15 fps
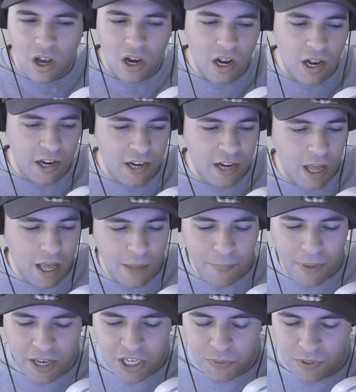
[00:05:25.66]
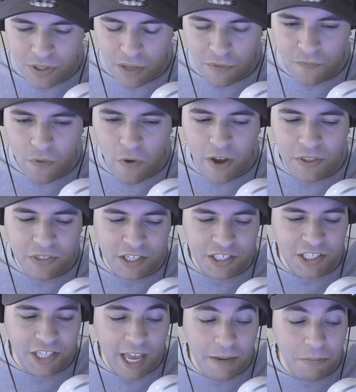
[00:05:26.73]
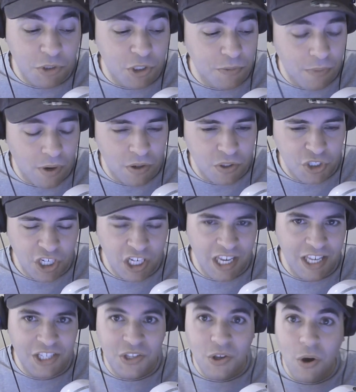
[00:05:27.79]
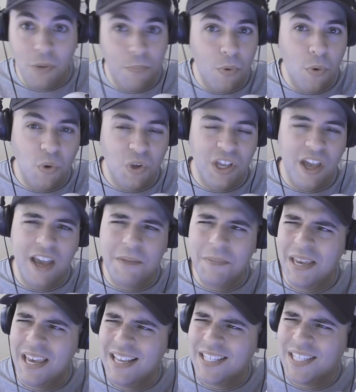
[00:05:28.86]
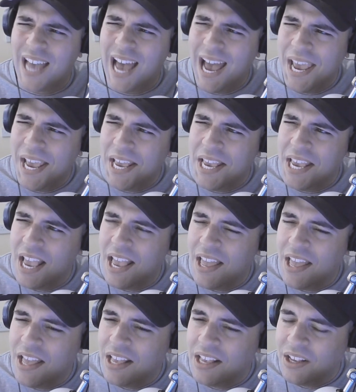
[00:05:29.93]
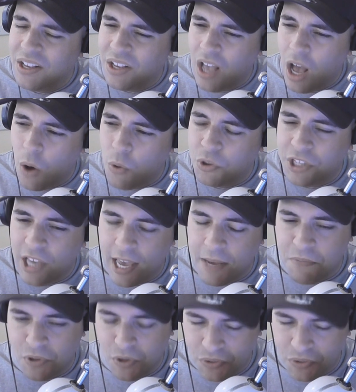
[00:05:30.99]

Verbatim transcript: are cleaning out a basement. They find this game Jumanji. It's not a board game. It's a old game